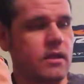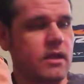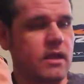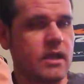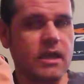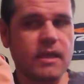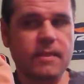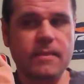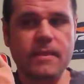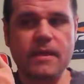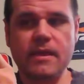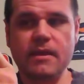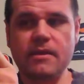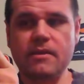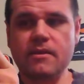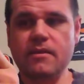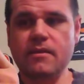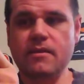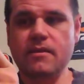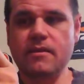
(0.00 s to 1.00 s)
And
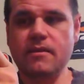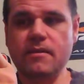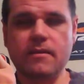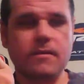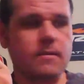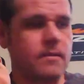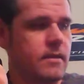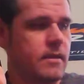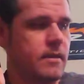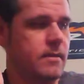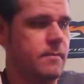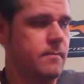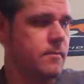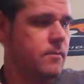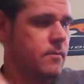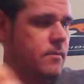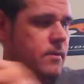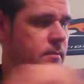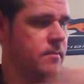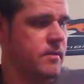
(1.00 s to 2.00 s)
then, yep,
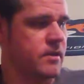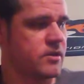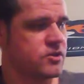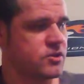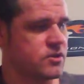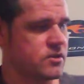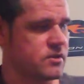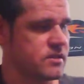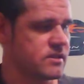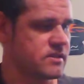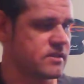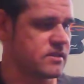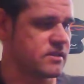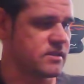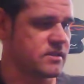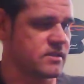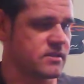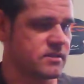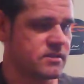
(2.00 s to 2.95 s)
we're going to make sure this is